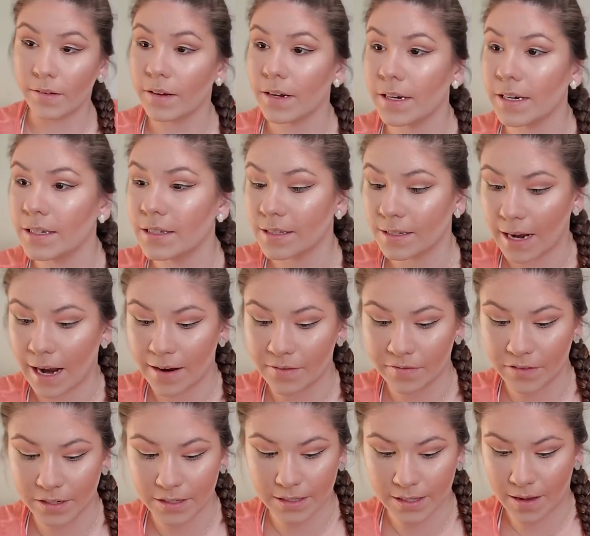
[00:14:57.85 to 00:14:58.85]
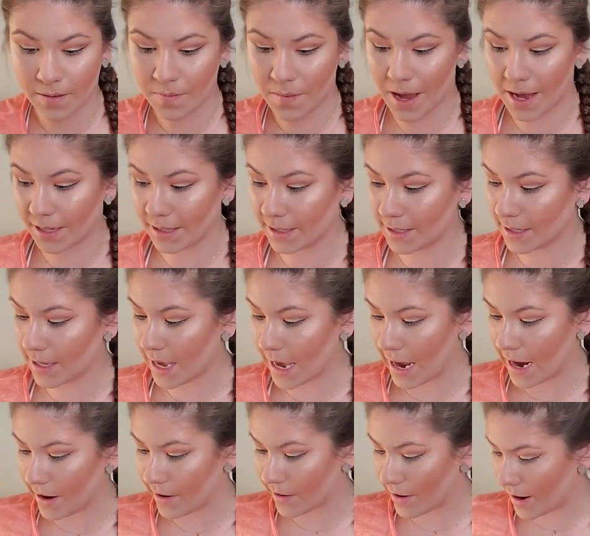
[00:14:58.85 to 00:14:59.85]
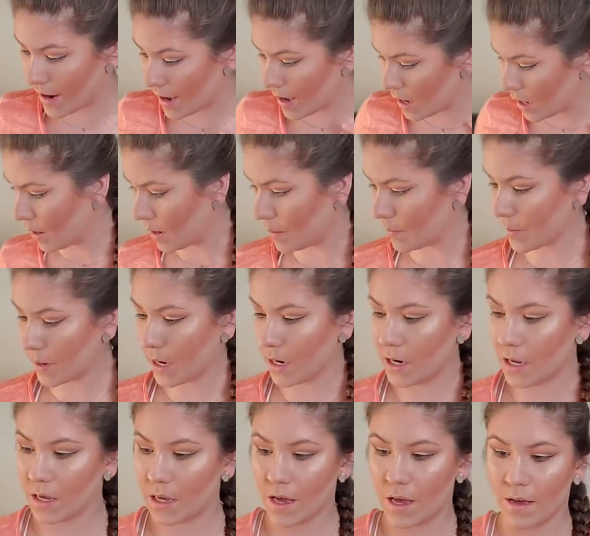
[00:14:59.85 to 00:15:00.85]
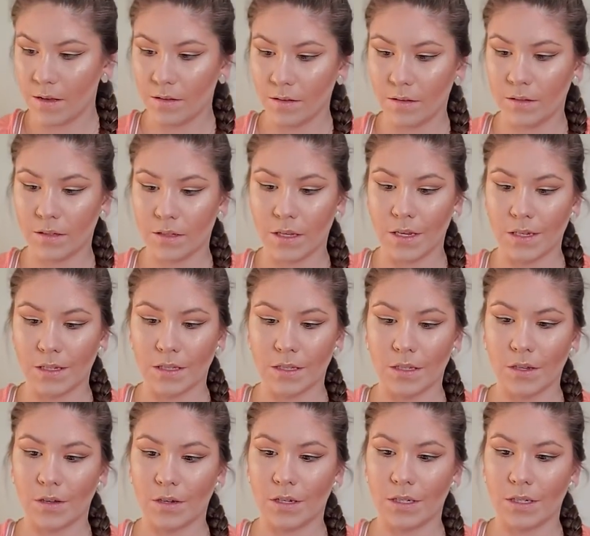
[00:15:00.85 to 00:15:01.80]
it is time for some mascara. I'm gonna use this Total